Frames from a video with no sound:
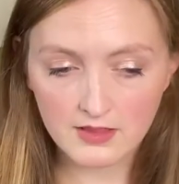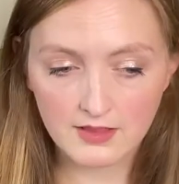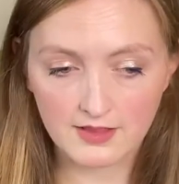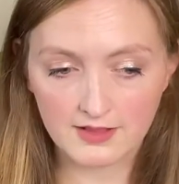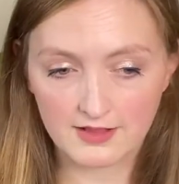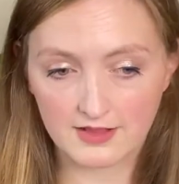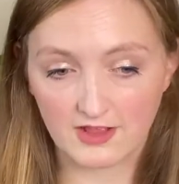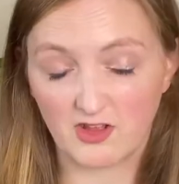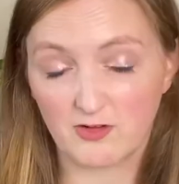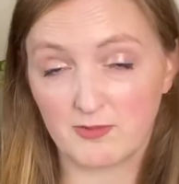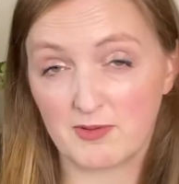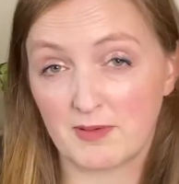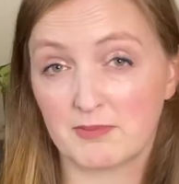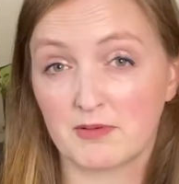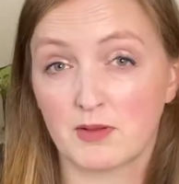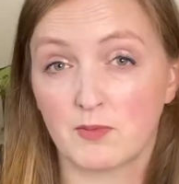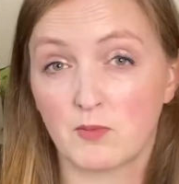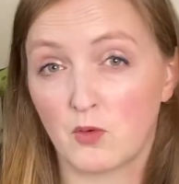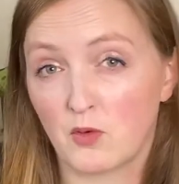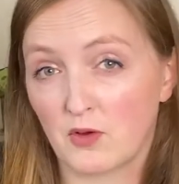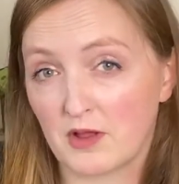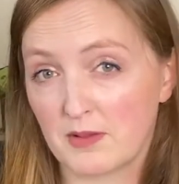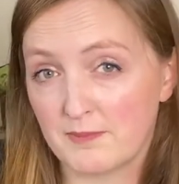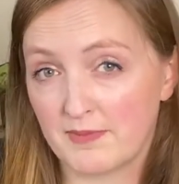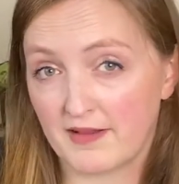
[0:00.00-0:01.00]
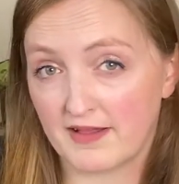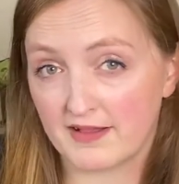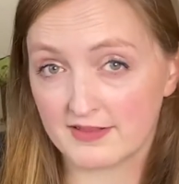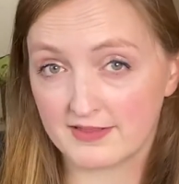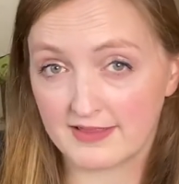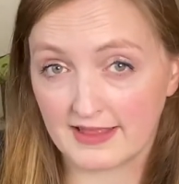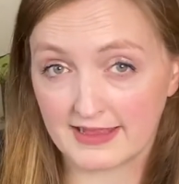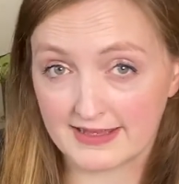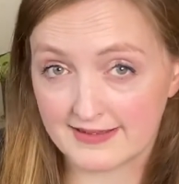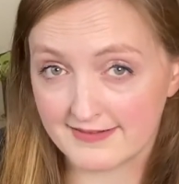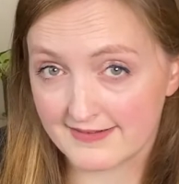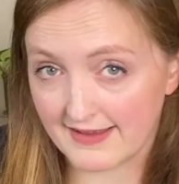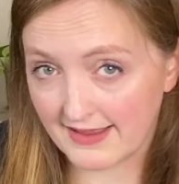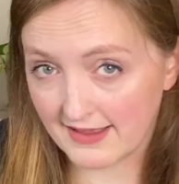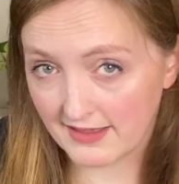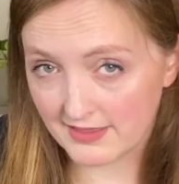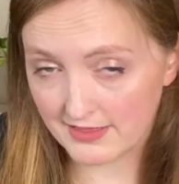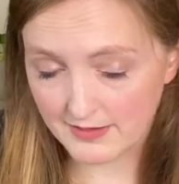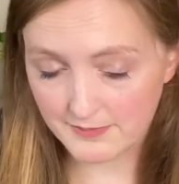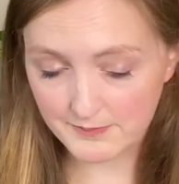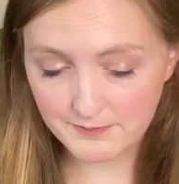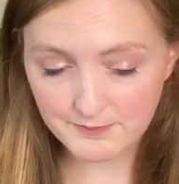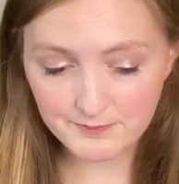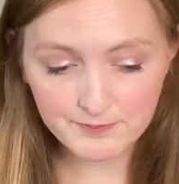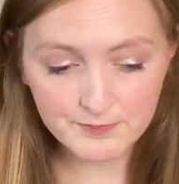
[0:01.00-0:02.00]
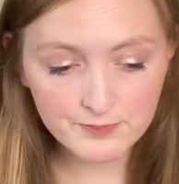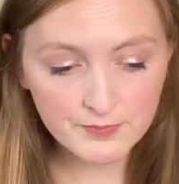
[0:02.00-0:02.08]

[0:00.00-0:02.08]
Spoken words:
So if people are walking past, they can take them.